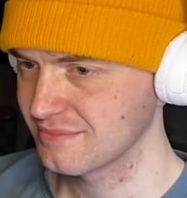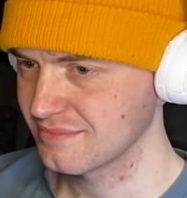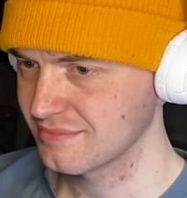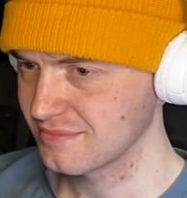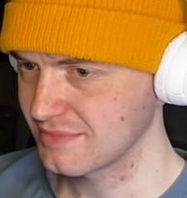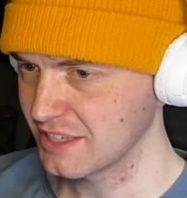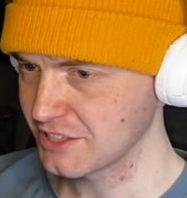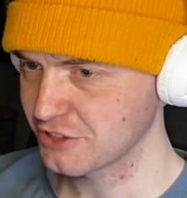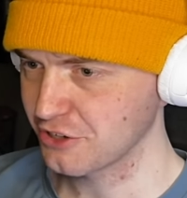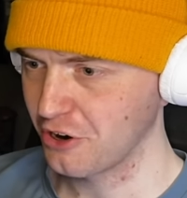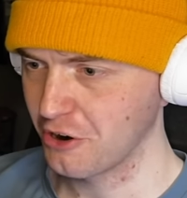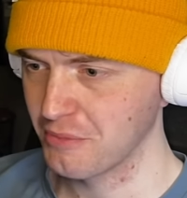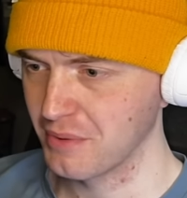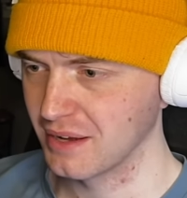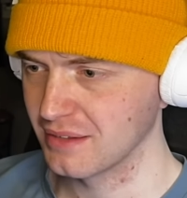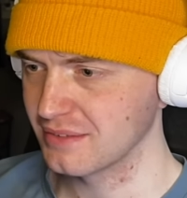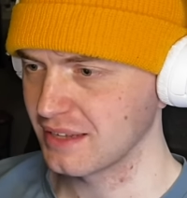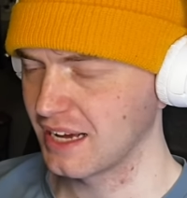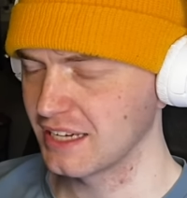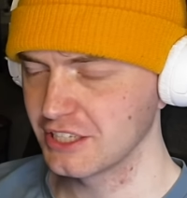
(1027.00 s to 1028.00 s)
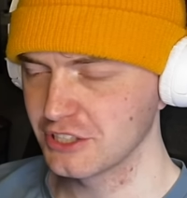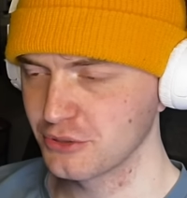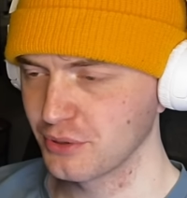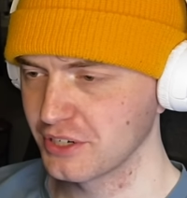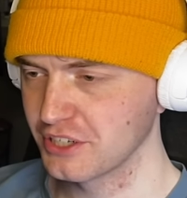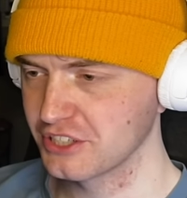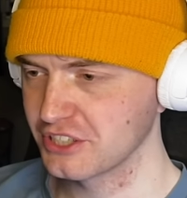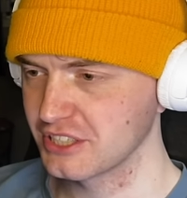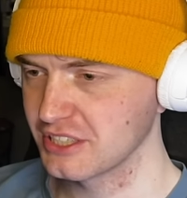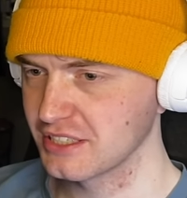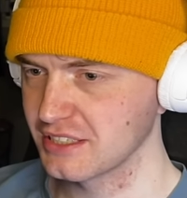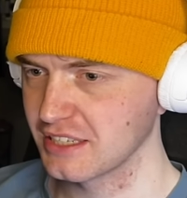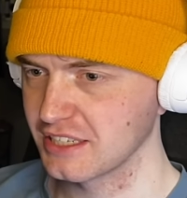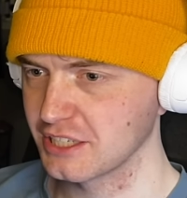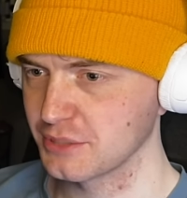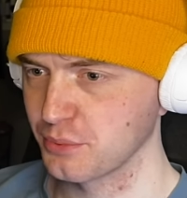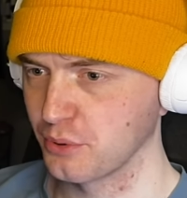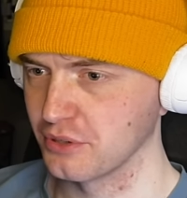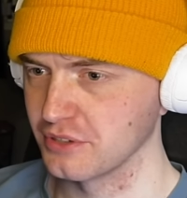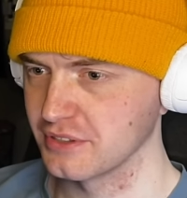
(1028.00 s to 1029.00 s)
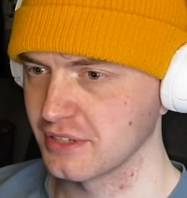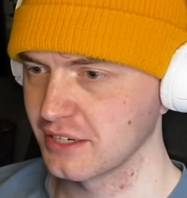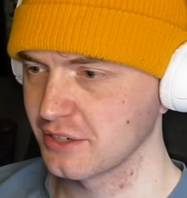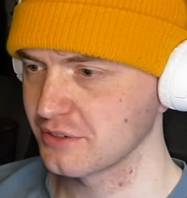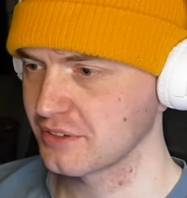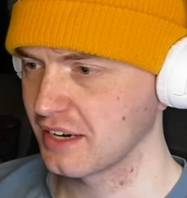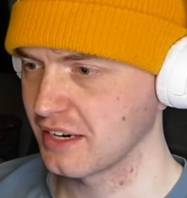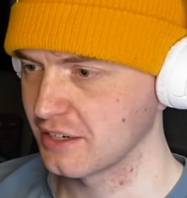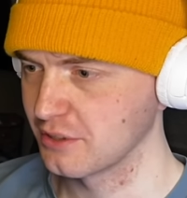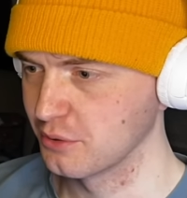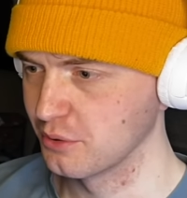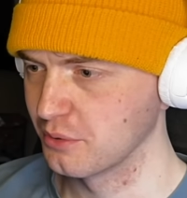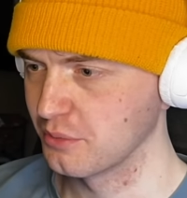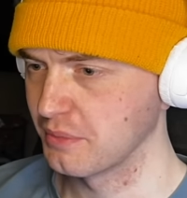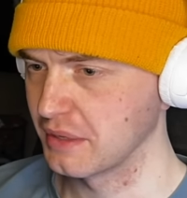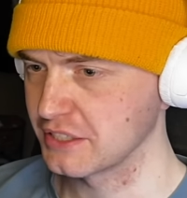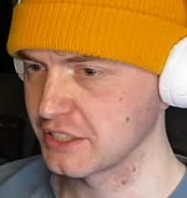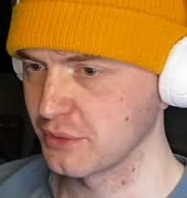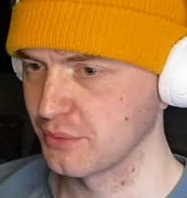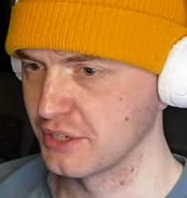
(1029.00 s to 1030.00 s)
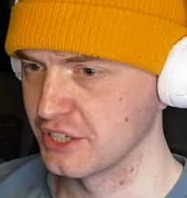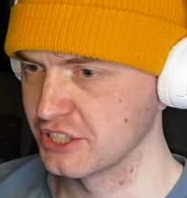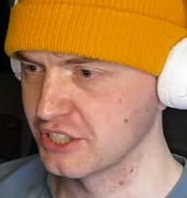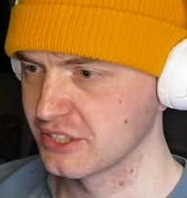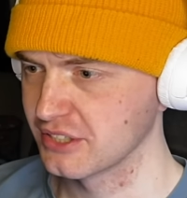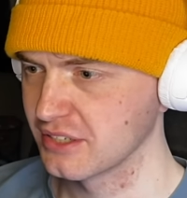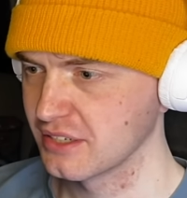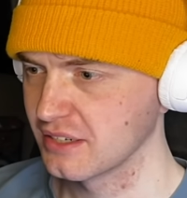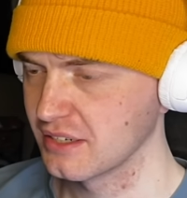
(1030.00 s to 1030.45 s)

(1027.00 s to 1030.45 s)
Let's go, man. I just want to see it at this point. I don't care who makes a wish.